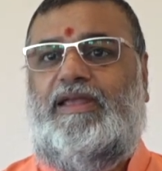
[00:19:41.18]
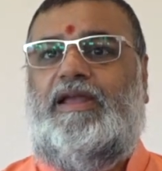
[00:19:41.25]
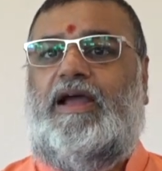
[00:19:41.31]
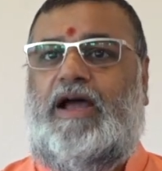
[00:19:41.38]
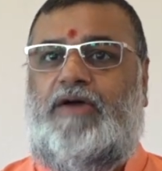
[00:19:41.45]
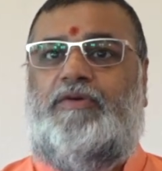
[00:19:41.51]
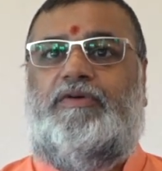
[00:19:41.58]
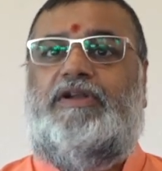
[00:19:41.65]

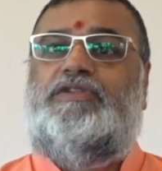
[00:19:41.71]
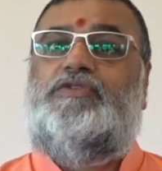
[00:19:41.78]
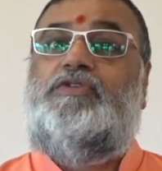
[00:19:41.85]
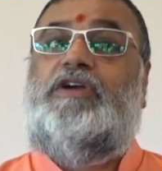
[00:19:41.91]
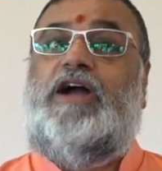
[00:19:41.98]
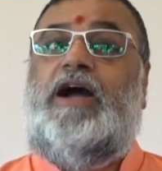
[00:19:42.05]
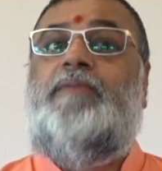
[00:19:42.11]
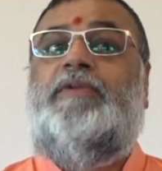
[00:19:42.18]
However, so
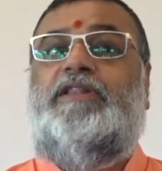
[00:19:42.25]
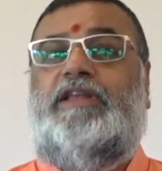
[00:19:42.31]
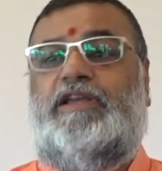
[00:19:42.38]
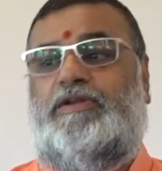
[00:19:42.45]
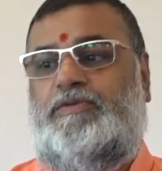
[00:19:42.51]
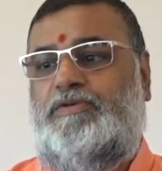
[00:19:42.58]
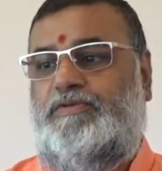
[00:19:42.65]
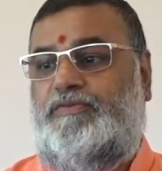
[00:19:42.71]

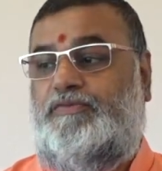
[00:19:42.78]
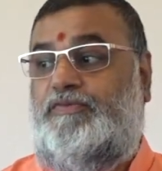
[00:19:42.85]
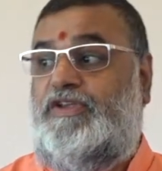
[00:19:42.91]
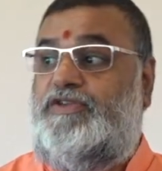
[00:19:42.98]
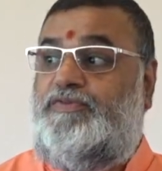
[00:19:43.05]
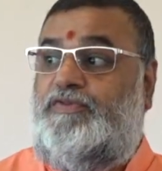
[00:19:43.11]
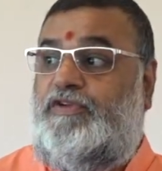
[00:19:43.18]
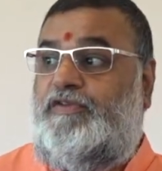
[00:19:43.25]
Kamadhenu,
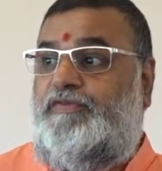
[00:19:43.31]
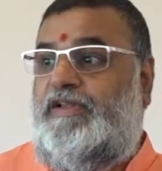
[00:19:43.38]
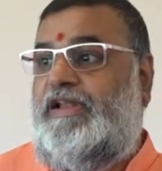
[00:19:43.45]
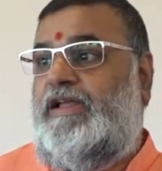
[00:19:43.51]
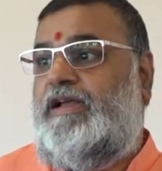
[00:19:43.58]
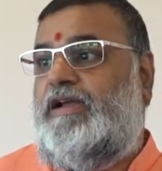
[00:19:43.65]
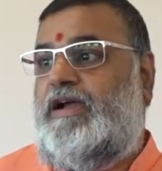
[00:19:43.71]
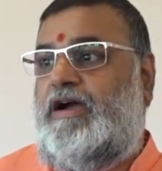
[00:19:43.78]
wish
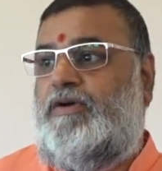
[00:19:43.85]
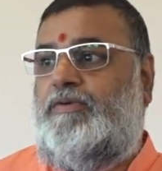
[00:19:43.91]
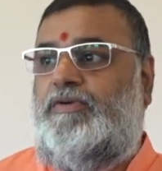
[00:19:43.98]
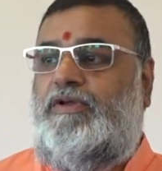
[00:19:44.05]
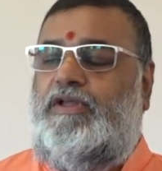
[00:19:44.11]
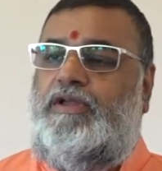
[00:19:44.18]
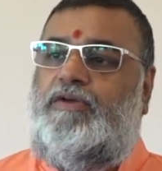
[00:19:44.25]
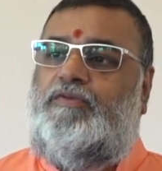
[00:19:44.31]
fulfilling cow.
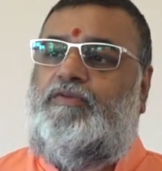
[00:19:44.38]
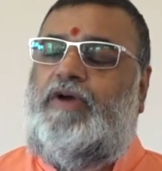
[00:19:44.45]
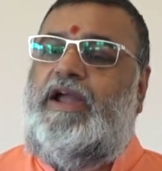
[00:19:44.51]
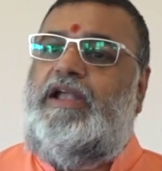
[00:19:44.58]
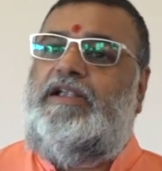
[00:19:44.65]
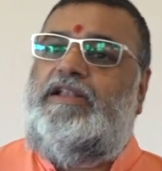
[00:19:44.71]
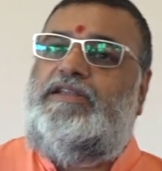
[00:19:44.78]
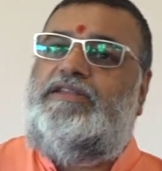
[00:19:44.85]

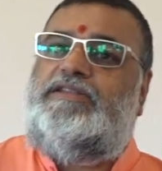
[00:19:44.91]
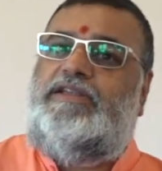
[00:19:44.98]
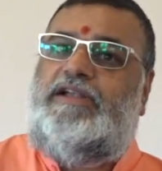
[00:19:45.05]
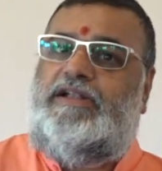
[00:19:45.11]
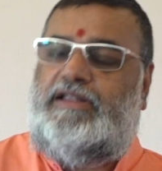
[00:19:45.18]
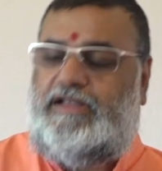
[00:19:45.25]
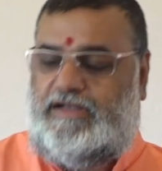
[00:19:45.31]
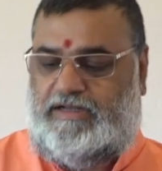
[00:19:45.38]
Why it is
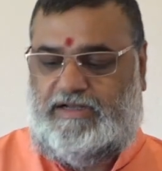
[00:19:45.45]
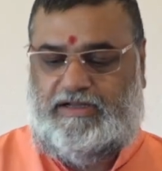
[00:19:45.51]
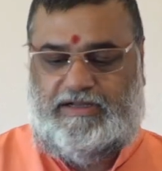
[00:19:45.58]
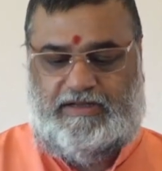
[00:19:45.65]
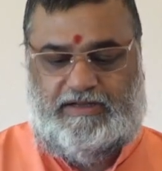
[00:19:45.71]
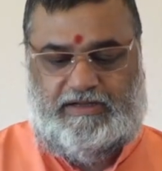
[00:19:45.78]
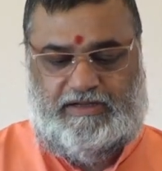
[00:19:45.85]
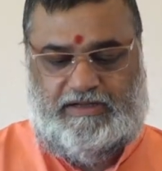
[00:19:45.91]
said
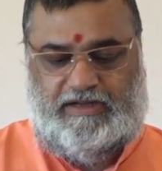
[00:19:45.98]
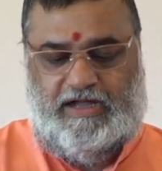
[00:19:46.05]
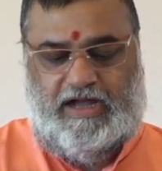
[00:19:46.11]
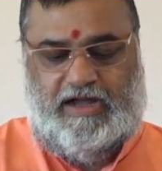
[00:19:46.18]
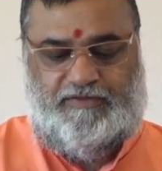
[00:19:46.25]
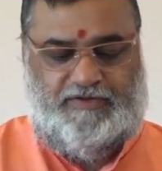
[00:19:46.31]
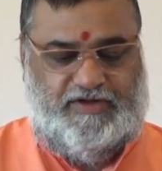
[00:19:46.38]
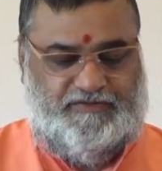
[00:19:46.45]
that
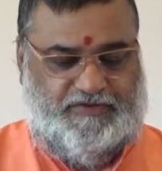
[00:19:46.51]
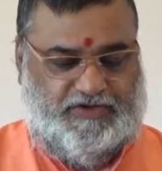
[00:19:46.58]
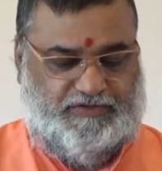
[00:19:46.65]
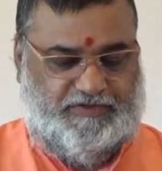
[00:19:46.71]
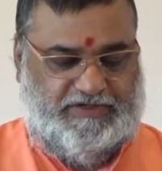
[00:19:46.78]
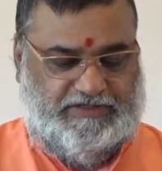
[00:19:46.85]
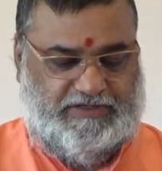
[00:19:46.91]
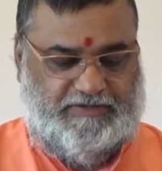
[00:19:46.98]
Gava
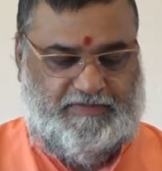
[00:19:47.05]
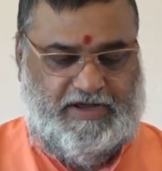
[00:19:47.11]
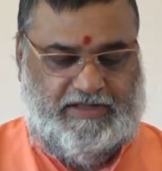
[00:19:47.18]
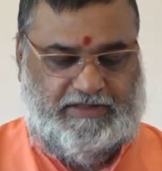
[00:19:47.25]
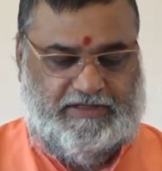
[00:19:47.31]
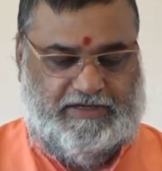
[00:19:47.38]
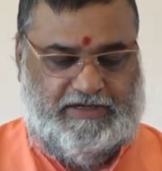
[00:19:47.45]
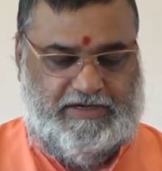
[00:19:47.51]
Vishwasya
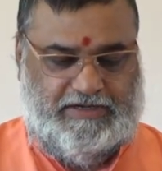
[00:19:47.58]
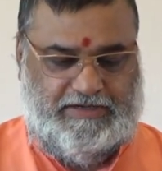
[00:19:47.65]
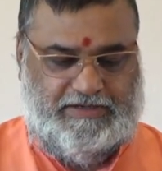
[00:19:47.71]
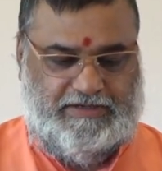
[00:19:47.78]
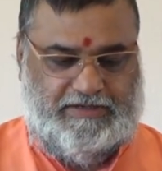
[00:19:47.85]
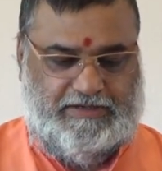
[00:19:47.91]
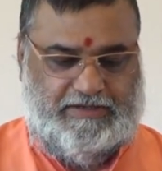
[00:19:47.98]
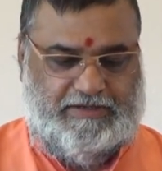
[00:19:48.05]
Mataraha?
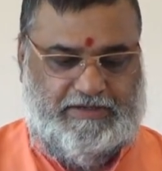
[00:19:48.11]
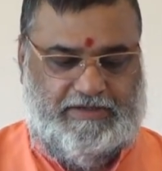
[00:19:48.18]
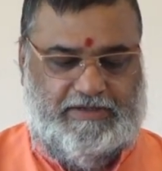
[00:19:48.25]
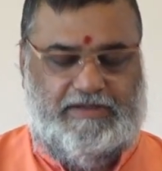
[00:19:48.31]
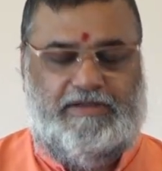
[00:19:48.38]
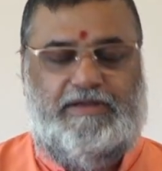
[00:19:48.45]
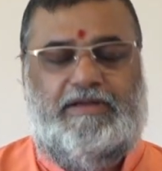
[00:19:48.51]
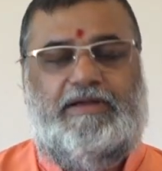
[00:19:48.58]

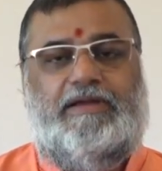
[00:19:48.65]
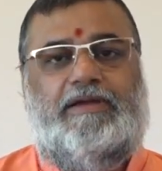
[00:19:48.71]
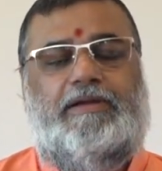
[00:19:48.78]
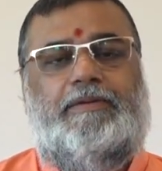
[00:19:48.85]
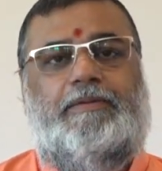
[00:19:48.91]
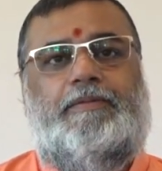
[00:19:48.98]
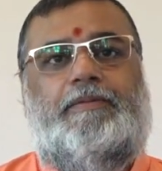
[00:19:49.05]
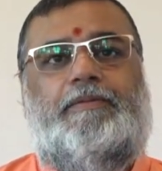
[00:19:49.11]

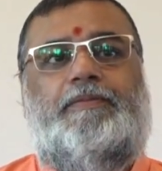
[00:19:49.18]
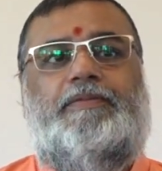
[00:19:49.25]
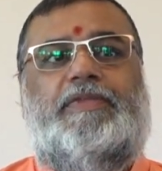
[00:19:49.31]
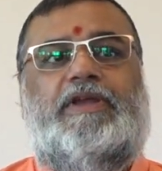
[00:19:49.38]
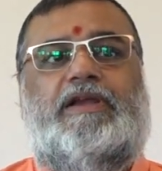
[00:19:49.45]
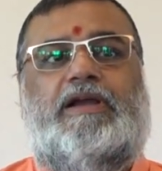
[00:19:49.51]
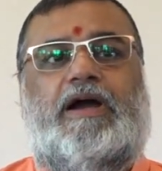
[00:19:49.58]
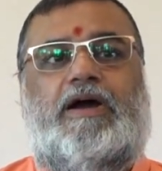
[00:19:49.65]

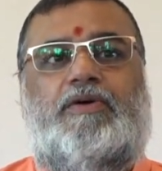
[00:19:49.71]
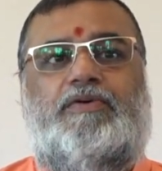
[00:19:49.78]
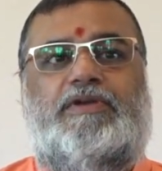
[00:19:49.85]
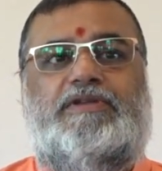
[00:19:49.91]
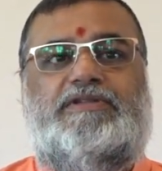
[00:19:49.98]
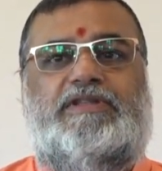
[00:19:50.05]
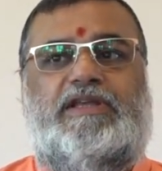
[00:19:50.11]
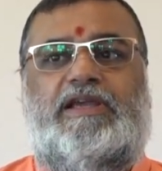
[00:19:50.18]
The cow
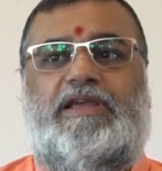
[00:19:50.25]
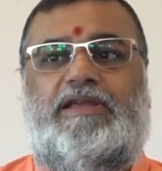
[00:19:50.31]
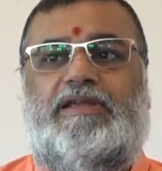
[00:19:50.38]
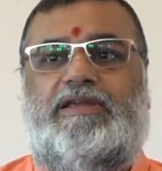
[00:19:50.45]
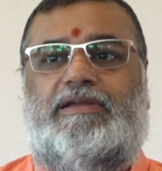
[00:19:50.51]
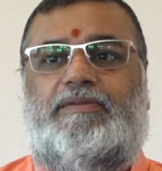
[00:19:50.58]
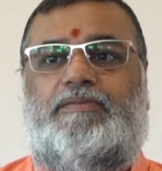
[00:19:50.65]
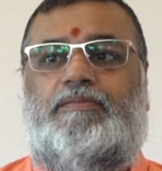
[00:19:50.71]
is the
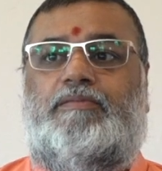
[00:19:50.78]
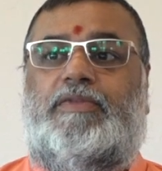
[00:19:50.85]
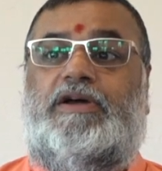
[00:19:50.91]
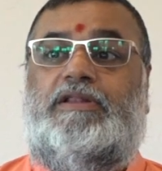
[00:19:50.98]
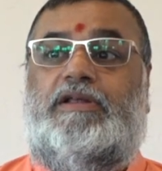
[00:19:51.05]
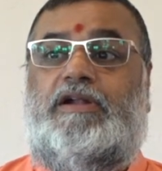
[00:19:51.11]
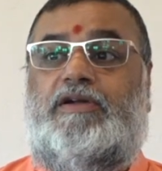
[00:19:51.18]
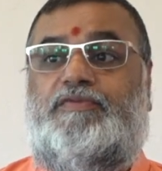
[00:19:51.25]

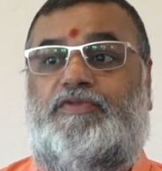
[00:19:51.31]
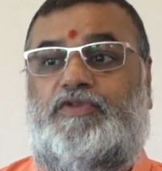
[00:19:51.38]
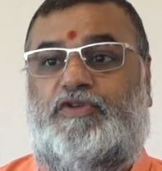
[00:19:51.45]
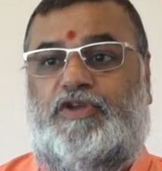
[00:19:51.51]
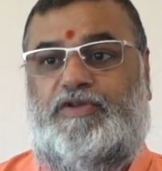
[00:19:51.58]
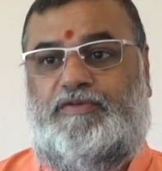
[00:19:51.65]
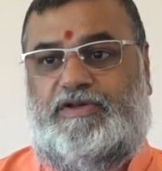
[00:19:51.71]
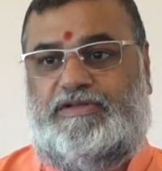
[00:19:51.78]
mother of
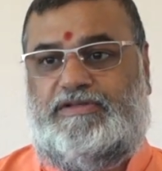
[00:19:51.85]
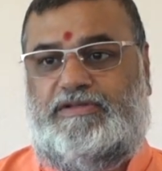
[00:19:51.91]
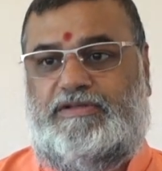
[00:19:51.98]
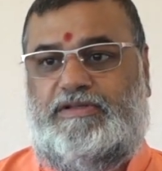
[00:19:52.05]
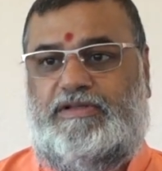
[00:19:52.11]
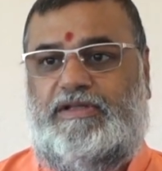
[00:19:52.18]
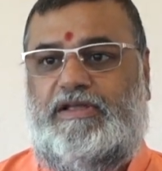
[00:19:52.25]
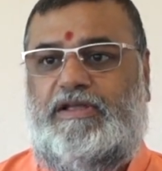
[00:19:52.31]
universe.
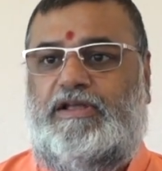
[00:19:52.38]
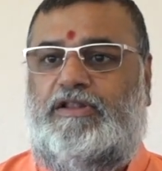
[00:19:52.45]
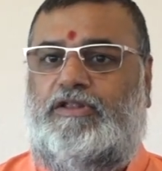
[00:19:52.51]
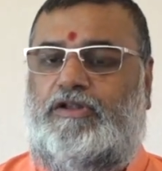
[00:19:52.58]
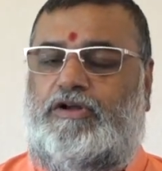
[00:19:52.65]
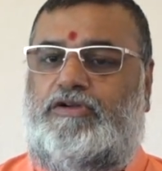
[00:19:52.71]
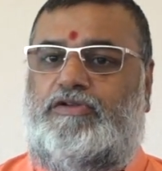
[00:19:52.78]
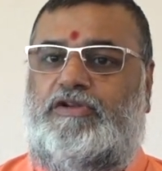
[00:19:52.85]

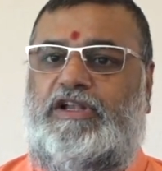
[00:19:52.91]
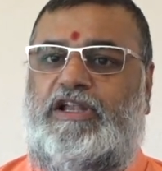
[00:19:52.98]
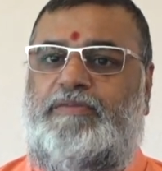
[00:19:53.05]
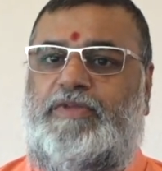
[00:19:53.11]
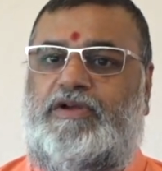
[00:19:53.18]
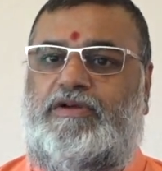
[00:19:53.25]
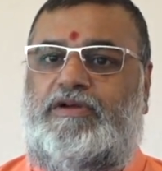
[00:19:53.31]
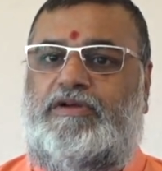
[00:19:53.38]
Not only
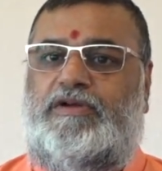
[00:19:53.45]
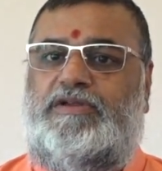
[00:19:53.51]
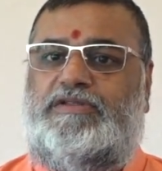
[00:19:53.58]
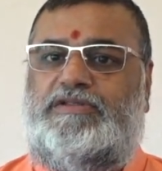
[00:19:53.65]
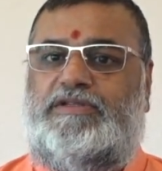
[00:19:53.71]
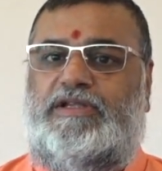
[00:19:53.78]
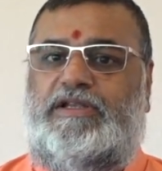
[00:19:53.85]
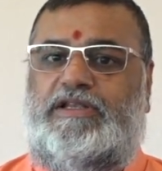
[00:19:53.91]

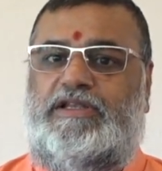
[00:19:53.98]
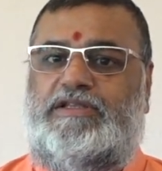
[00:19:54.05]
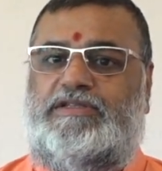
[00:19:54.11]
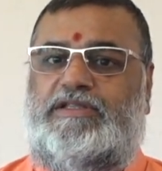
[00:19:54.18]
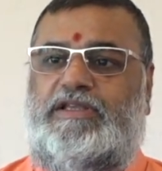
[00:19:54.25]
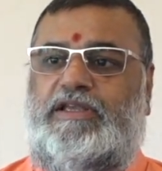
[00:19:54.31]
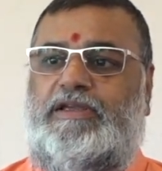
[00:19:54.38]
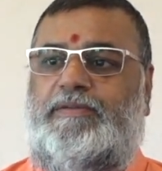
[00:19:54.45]
because it is
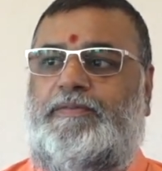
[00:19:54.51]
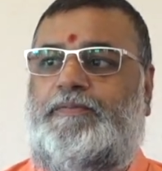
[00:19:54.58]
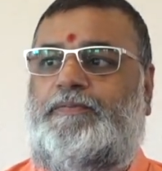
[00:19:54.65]
the